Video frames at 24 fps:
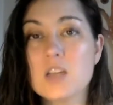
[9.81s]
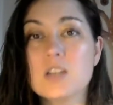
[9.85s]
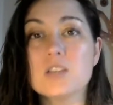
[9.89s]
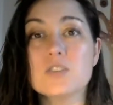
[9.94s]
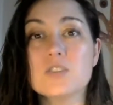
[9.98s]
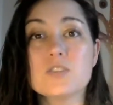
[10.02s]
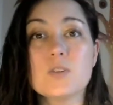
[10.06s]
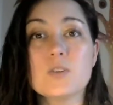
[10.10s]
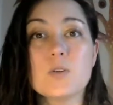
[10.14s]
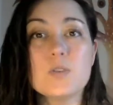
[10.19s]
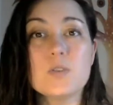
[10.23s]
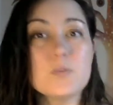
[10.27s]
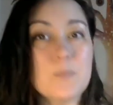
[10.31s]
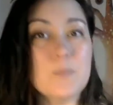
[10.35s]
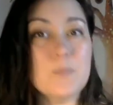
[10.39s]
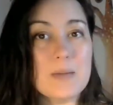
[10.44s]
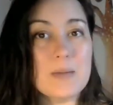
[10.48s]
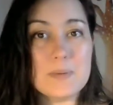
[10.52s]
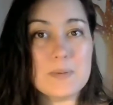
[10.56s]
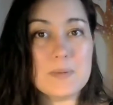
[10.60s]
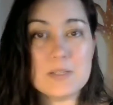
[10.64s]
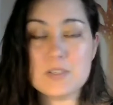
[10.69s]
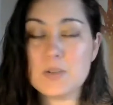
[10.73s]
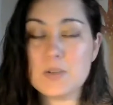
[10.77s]
So you
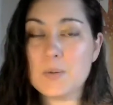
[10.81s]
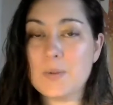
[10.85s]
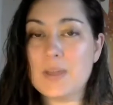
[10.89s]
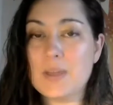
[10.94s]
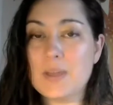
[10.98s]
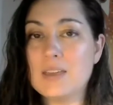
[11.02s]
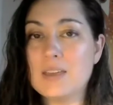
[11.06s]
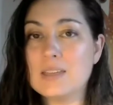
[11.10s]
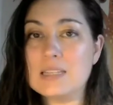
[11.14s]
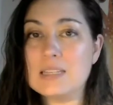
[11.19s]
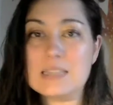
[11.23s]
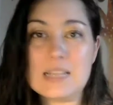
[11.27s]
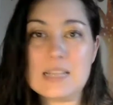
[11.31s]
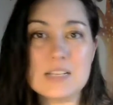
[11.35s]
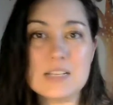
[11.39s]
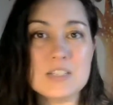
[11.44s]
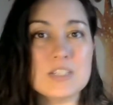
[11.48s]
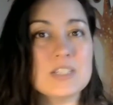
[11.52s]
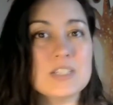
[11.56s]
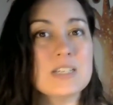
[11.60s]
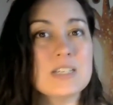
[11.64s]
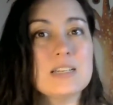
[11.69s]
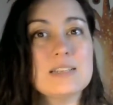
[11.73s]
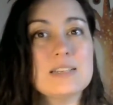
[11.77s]
might be doing
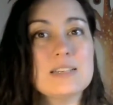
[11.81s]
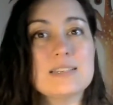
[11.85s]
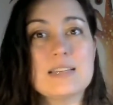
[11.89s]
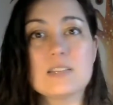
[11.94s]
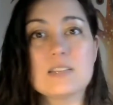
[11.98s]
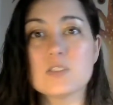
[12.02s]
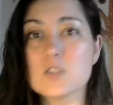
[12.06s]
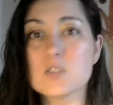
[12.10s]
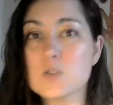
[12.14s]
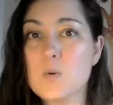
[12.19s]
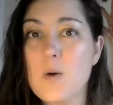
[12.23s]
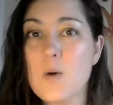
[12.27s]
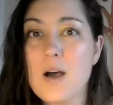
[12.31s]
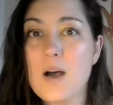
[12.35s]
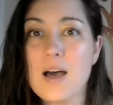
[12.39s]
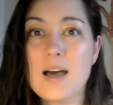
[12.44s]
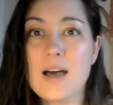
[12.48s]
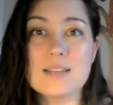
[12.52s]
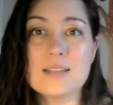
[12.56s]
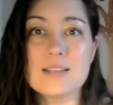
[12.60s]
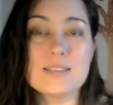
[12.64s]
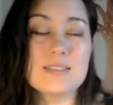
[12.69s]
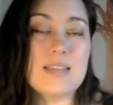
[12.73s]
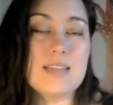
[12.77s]
lunges and
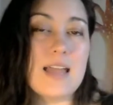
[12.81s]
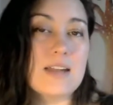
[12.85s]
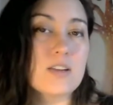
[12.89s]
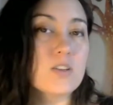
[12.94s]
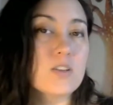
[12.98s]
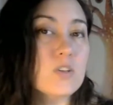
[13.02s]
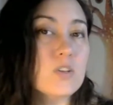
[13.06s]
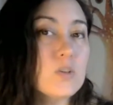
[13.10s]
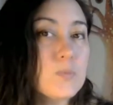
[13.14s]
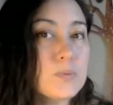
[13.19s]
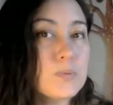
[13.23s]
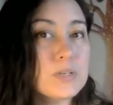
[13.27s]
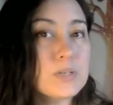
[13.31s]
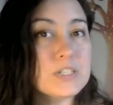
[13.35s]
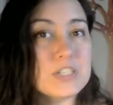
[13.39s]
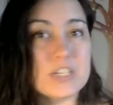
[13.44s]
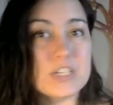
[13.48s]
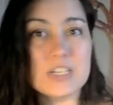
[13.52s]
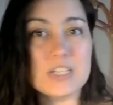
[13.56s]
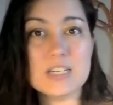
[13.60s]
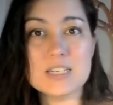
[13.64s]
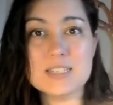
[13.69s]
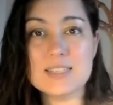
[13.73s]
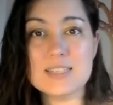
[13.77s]
squats and glute
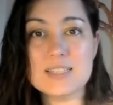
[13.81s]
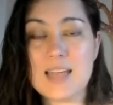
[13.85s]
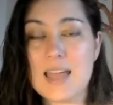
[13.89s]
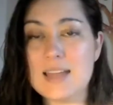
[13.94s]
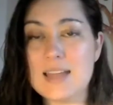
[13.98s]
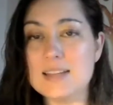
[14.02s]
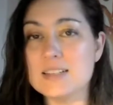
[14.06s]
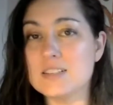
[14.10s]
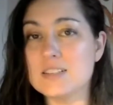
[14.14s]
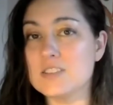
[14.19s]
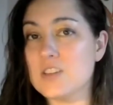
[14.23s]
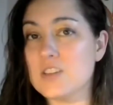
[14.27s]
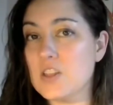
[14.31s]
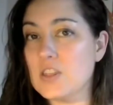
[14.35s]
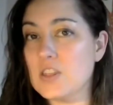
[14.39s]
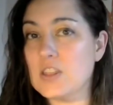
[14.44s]
bridges and